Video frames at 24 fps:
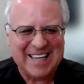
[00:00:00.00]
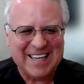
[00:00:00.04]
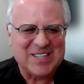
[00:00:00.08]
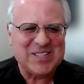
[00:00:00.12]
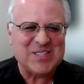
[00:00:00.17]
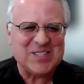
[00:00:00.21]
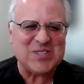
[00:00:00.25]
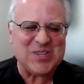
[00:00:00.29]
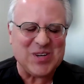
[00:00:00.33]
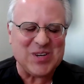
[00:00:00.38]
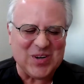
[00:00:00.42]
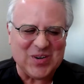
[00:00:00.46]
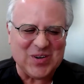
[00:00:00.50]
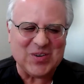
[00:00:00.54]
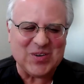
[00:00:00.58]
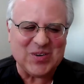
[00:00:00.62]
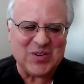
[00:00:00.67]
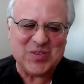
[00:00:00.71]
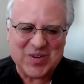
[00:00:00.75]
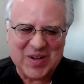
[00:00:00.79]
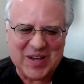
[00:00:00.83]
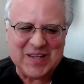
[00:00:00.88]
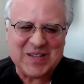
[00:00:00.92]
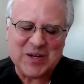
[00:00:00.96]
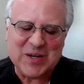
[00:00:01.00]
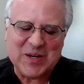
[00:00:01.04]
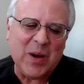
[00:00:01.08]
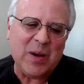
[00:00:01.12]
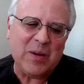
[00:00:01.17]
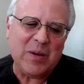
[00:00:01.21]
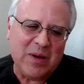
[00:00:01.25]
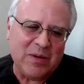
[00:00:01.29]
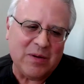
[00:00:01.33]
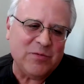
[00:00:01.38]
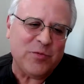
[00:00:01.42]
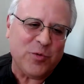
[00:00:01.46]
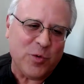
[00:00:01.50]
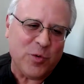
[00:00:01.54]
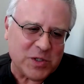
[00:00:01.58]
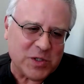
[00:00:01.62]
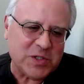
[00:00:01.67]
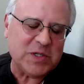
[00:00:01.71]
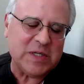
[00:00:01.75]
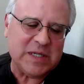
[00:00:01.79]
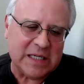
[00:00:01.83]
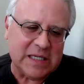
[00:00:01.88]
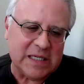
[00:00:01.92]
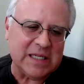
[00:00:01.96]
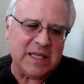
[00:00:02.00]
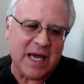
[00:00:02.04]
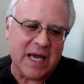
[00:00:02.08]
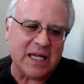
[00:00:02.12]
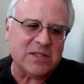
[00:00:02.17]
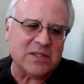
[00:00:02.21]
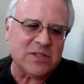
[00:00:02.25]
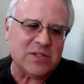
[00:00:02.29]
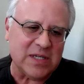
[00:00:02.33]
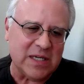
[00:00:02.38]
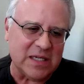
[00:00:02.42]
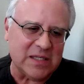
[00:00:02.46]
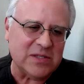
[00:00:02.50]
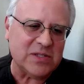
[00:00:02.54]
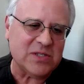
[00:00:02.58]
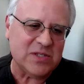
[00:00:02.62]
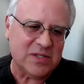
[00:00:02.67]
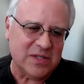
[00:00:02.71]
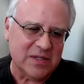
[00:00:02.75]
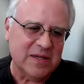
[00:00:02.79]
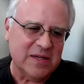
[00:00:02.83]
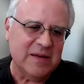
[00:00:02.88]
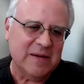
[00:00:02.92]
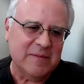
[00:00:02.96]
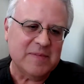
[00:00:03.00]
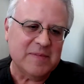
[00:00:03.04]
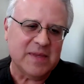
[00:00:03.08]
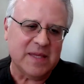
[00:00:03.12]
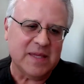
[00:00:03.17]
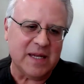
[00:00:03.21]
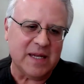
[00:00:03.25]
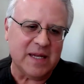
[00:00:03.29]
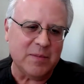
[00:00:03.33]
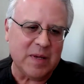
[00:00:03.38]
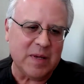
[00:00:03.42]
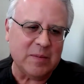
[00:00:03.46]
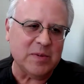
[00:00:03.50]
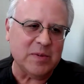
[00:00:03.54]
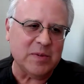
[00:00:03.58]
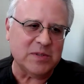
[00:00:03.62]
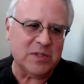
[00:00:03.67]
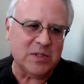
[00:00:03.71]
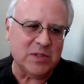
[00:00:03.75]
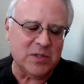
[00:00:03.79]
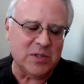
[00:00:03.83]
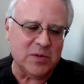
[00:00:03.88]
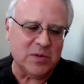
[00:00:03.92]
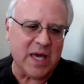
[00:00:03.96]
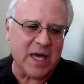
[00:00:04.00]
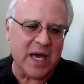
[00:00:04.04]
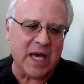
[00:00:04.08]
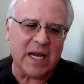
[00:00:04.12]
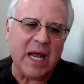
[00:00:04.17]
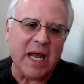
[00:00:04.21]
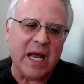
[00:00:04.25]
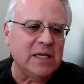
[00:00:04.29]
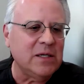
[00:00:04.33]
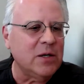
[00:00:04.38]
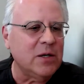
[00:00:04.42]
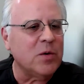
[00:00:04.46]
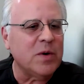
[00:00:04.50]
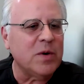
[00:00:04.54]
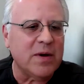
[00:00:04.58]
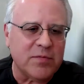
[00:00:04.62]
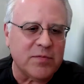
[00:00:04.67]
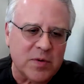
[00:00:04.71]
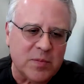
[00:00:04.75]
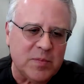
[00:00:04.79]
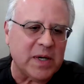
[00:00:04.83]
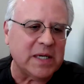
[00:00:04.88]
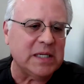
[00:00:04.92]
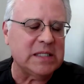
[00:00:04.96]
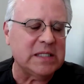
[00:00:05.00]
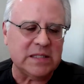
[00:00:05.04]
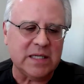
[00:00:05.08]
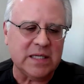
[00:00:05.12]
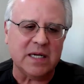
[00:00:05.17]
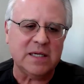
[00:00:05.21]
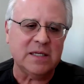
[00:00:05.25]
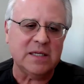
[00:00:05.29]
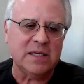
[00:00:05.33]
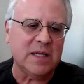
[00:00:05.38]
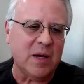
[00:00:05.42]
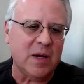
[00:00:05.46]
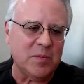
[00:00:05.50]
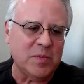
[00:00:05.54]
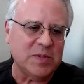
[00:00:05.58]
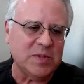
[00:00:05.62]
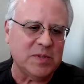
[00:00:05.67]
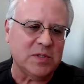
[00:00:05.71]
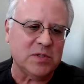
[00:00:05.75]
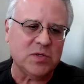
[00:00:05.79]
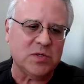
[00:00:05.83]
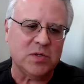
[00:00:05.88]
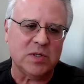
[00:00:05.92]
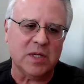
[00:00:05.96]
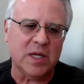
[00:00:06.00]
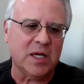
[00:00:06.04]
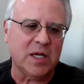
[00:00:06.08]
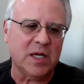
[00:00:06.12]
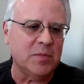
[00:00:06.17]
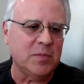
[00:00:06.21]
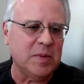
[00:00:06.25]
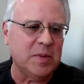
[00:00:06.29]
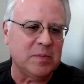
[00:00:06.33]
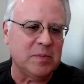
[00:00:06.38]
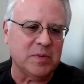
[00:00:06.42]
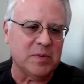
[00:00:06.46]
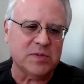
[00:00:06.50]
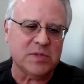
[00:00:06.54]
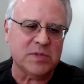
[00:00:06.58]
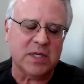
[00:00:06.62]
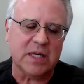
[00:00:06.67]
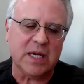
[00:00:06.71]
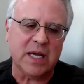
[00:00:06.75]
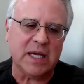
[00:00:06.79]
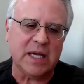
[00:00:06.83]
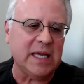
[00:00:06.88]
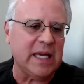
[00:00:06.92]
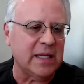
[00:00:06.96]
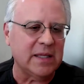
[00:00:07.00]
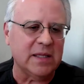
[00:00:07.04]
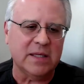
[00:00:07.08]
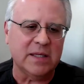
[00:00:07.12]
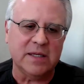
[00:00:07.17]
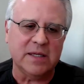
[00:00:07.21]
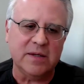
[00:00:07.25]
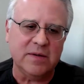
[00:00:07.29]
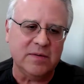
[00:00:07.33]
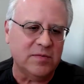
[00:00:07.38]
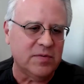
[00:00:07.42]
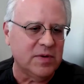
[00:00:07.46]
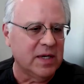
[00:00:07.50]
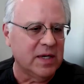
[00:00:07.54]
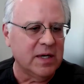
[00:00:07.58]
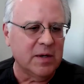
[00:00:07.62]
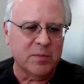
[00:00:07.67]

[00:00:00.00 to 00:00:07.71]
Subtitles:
So, I'm fortunate in that sense that I'm able to do that. I know everybody's not in that position. A lot of people say, I can't leave.